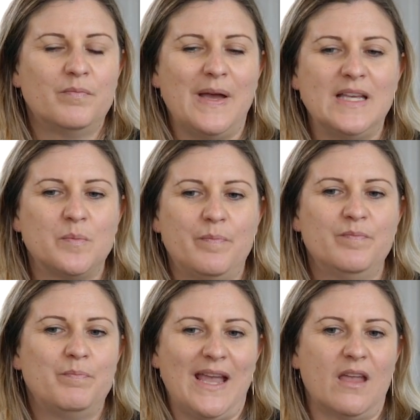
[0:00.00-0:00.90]
bass
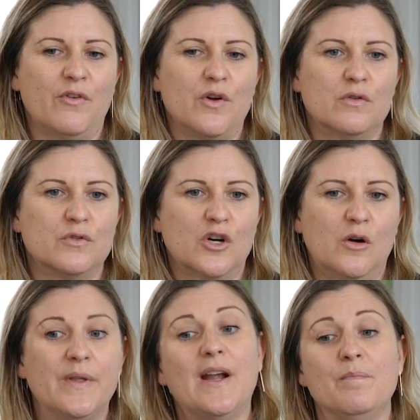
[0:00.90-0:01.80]
backing vocal
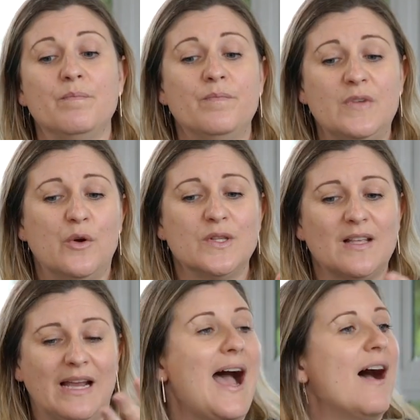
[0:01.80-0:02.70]
job that I'm, you know, it's
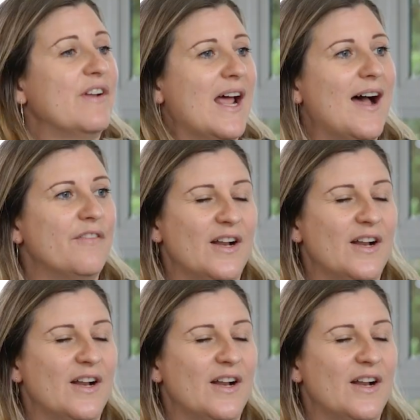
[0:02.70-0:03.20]
like half and half.